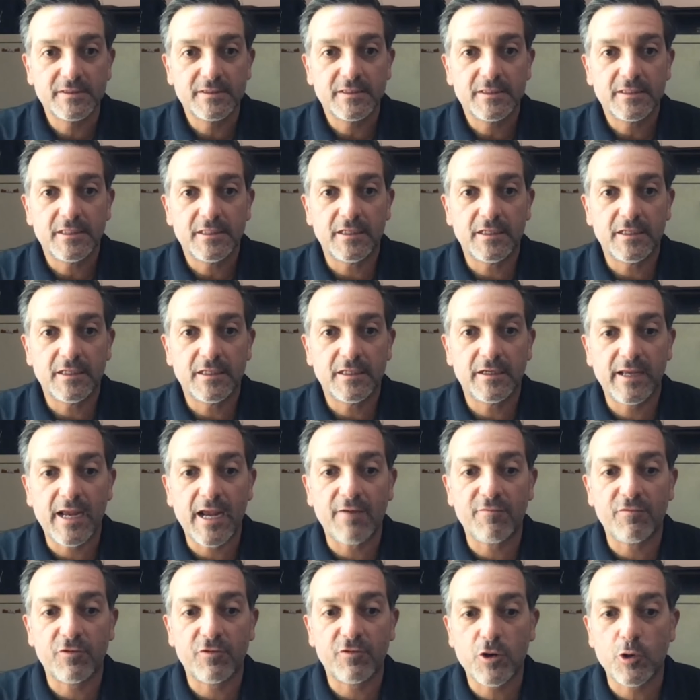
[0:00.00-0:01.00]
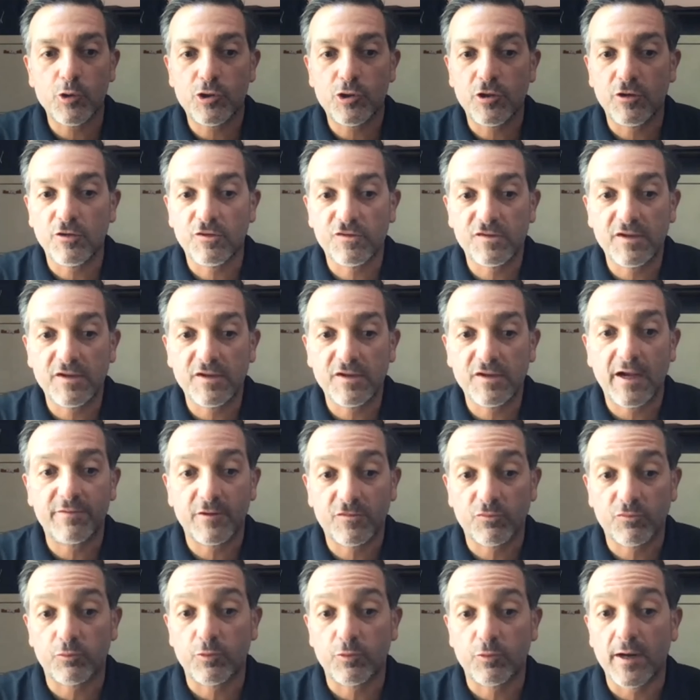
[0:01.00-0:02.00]
They have a coaching staff
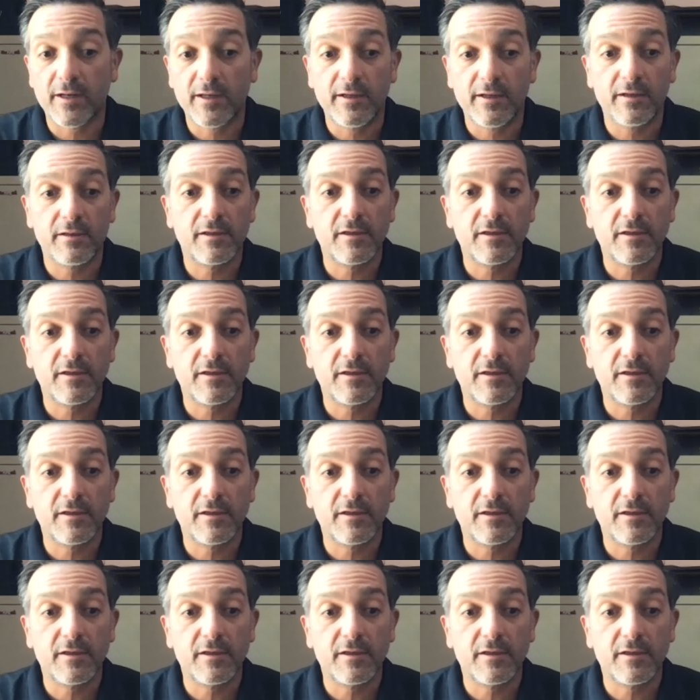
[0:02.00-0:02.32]
that's ready